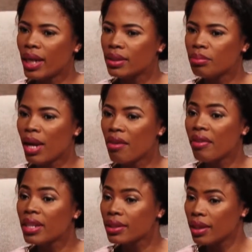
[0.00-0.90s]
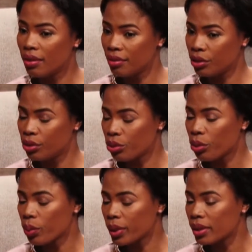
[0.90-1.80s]
But my first television
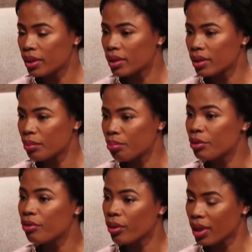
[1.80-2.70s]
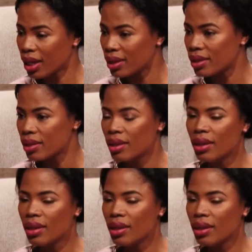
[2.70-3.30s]
role was before that.